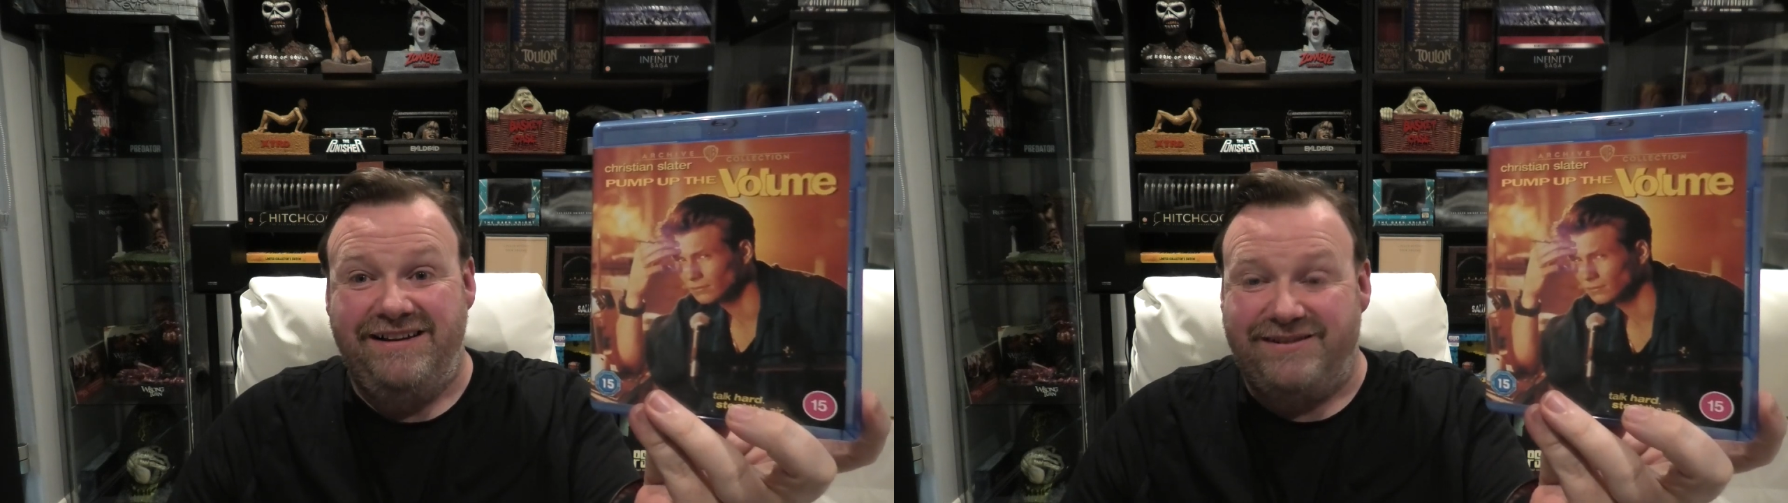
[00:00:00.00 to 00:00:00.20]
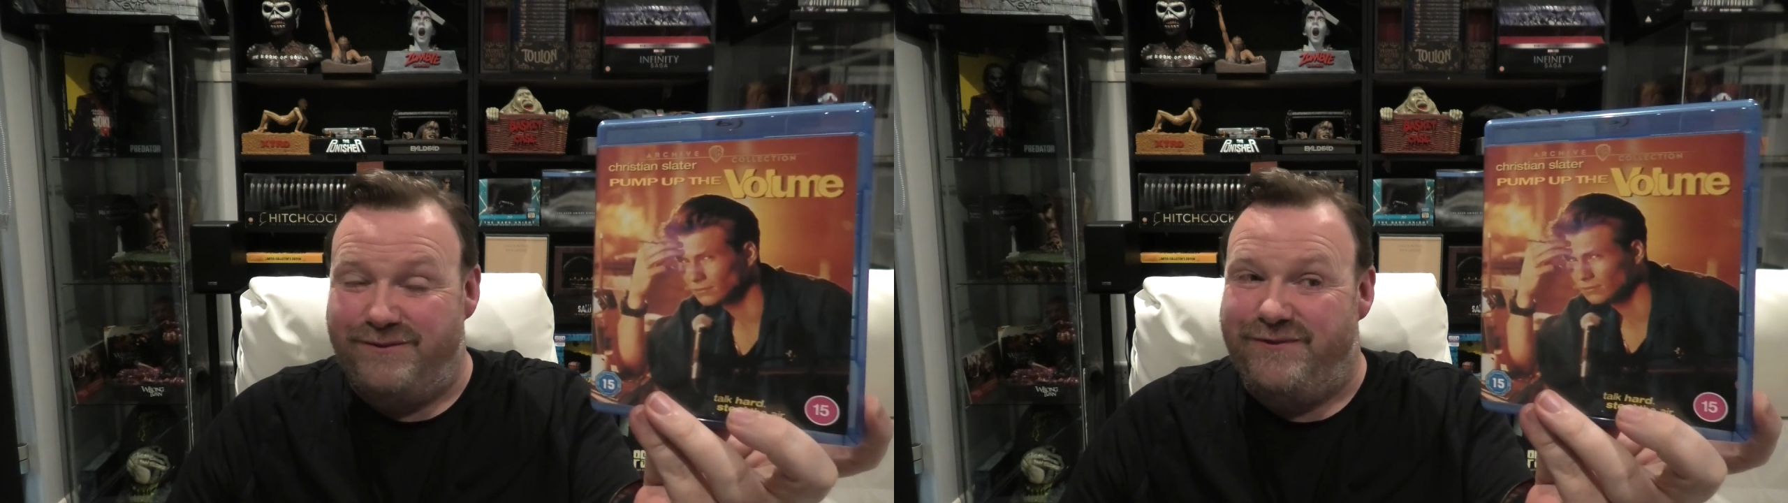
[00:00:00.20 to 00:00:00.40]

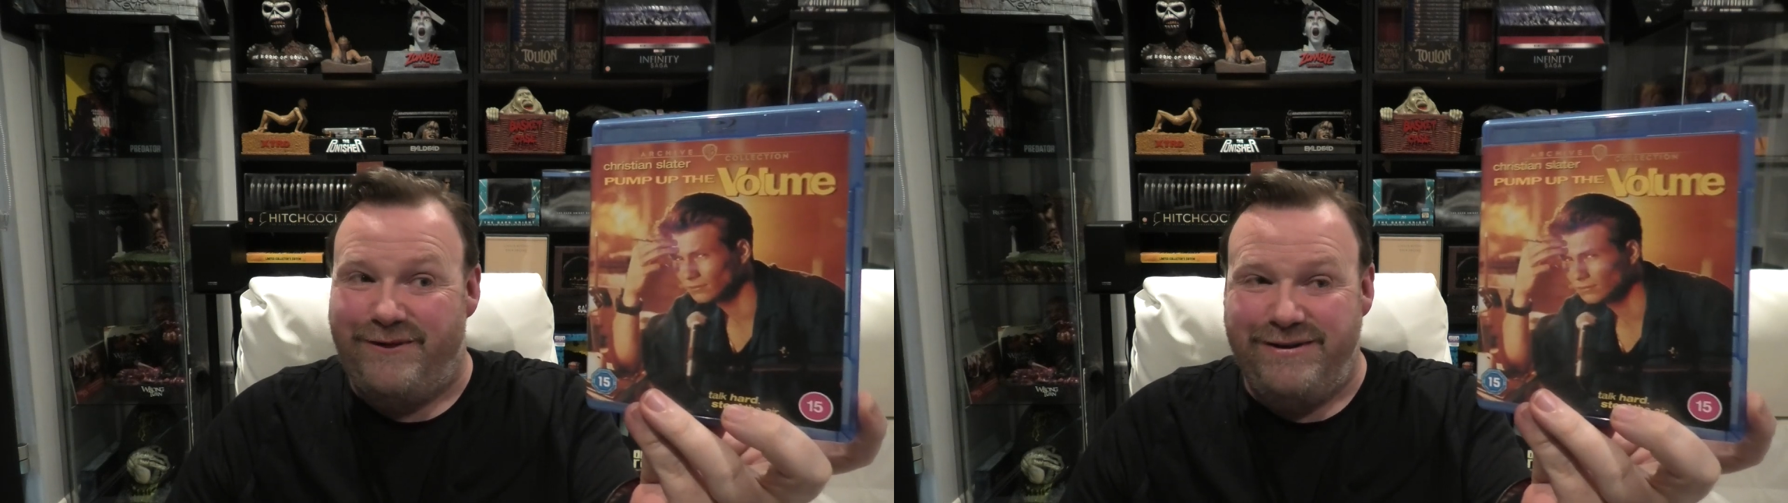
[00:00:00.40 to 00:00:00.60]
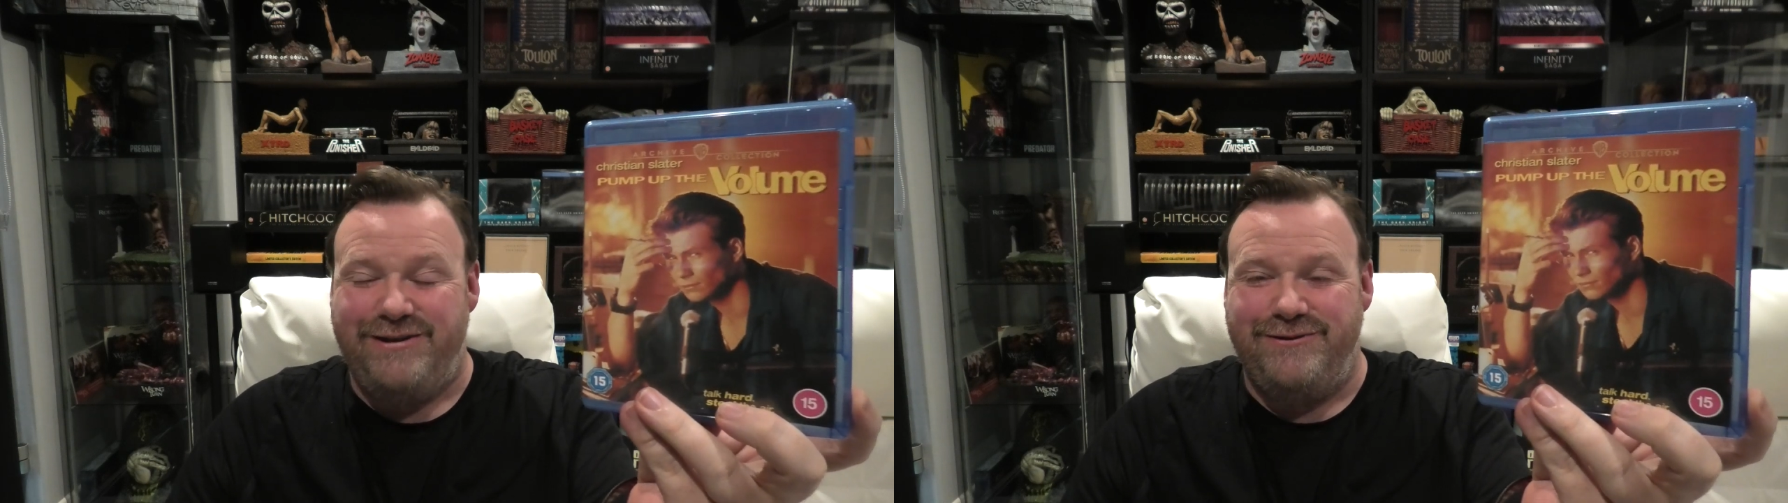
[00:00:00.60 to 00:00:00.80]
Some
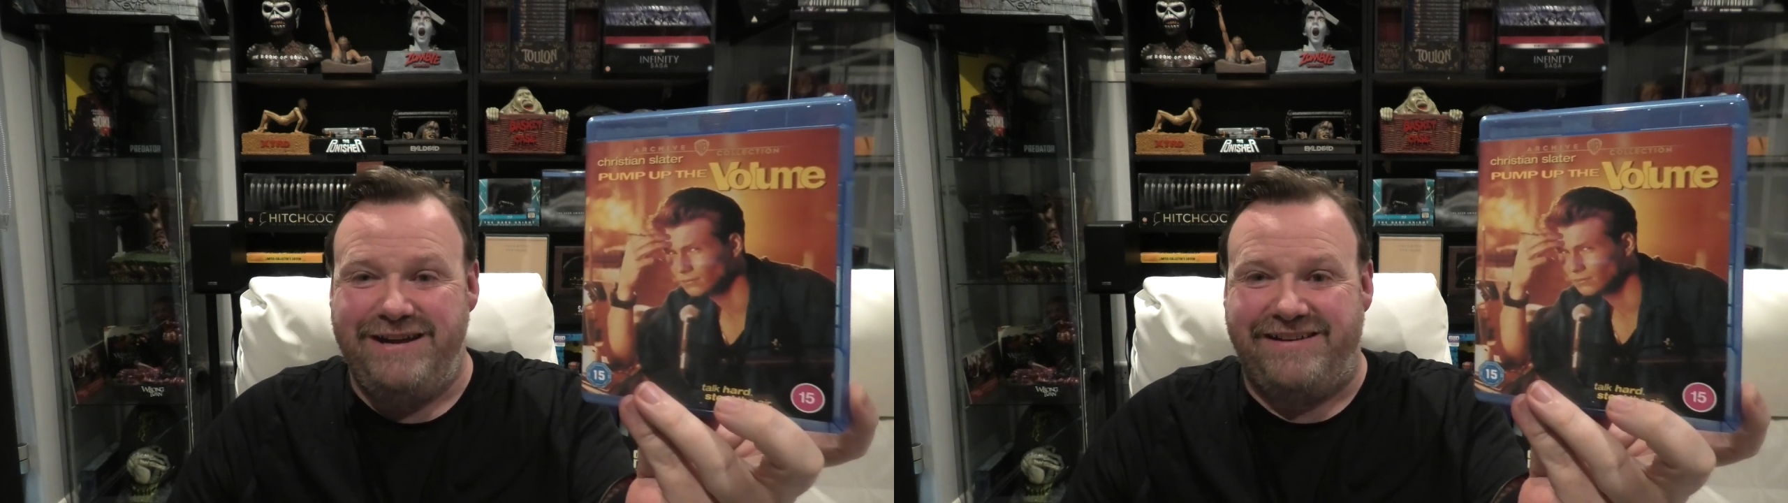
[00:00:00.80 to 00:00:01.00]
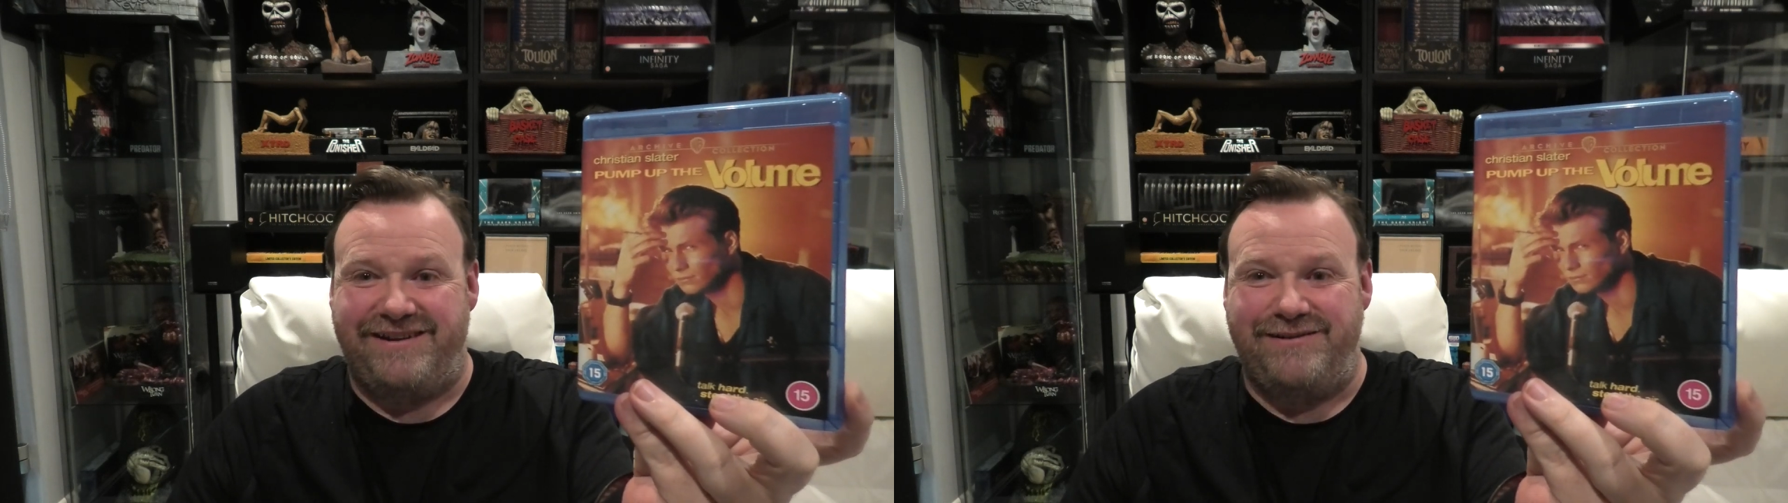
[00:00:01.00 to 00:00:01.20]
very
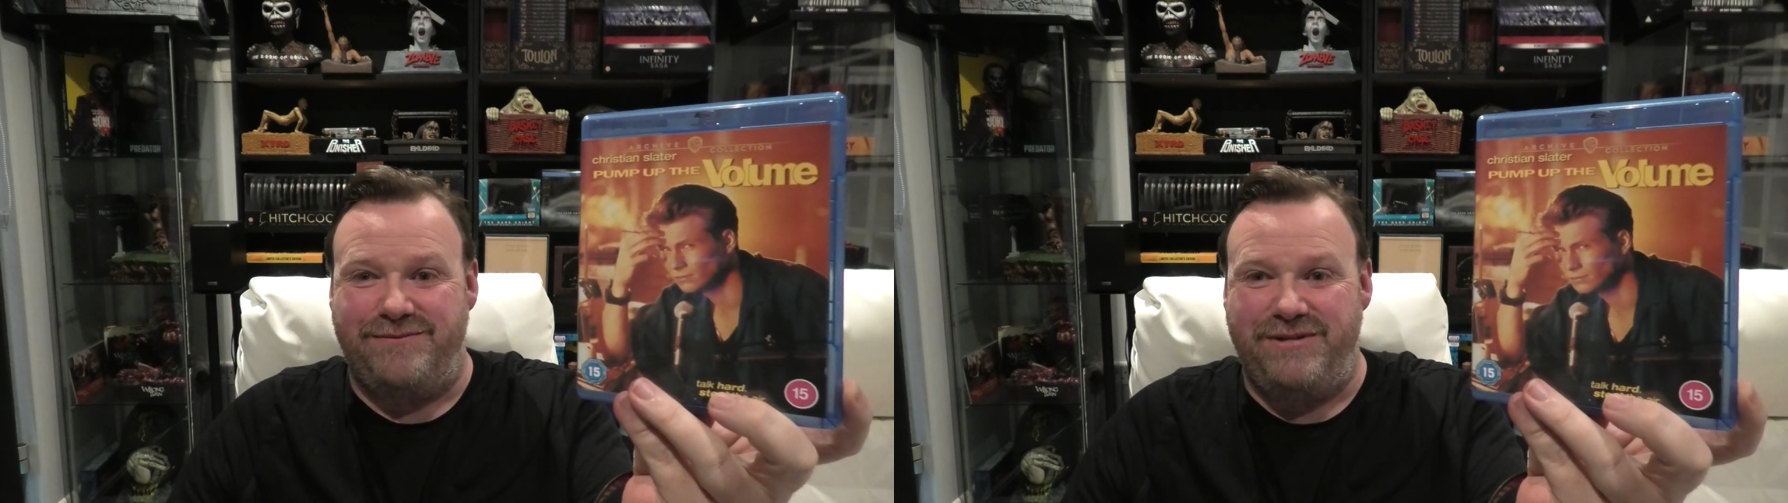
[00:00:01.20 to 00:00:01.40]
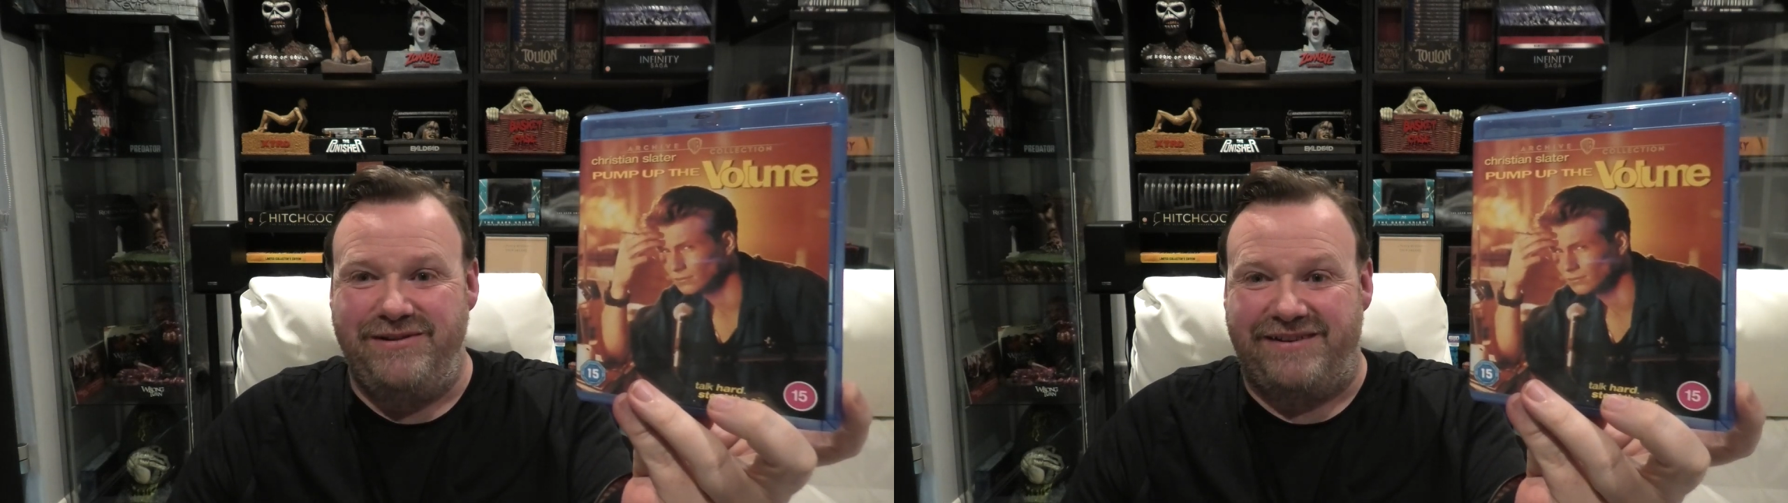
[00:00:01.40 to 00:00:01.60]
unique sound
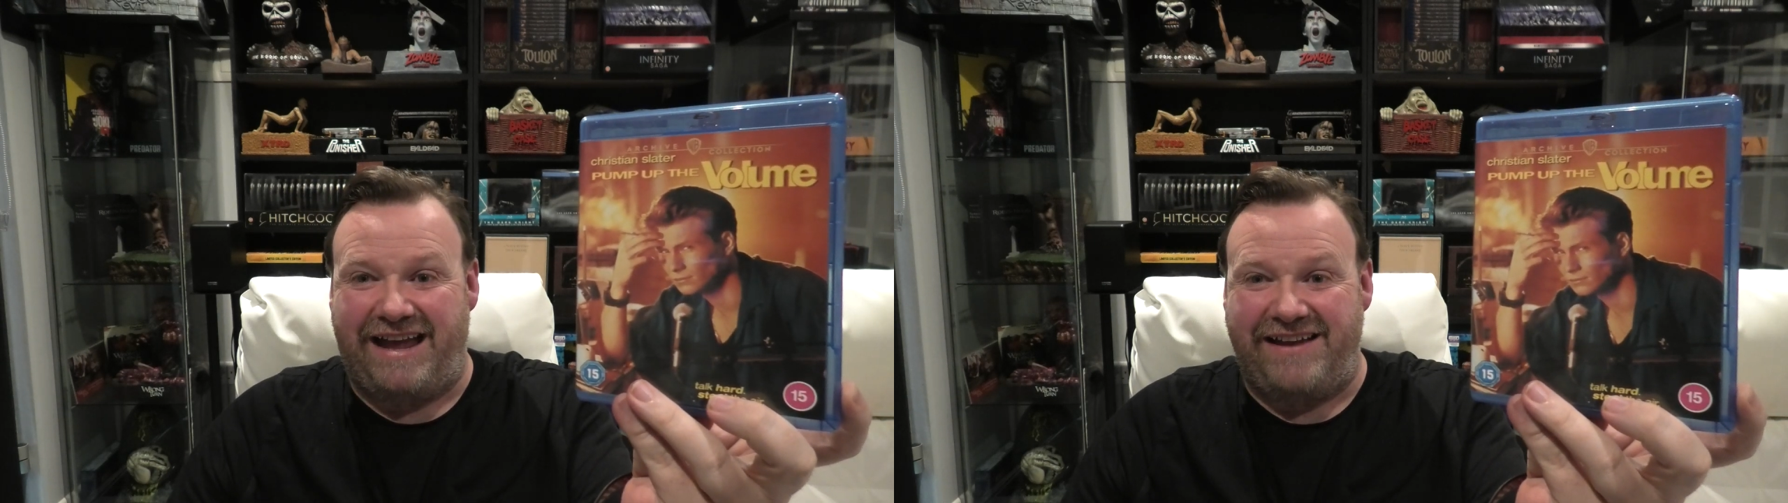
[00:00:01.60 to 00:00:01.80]
and music,